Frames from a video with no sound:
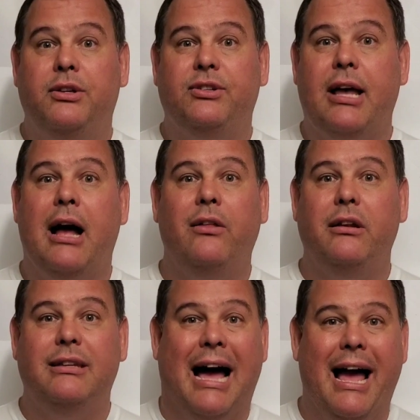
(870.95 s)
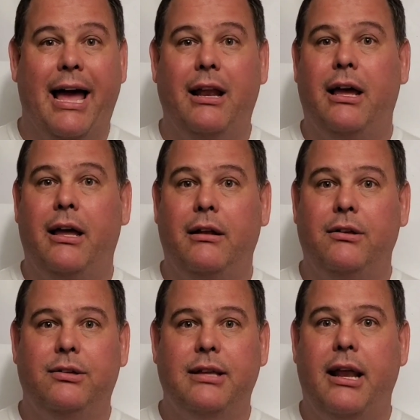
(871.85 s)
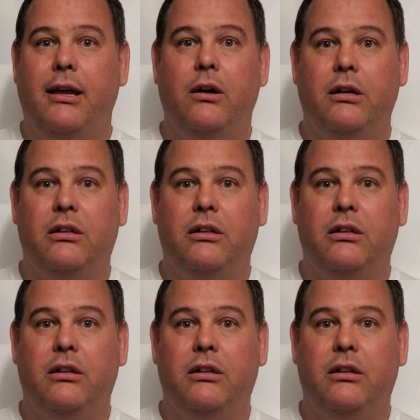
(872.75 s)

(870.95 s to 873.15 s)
solid diet and steady, good,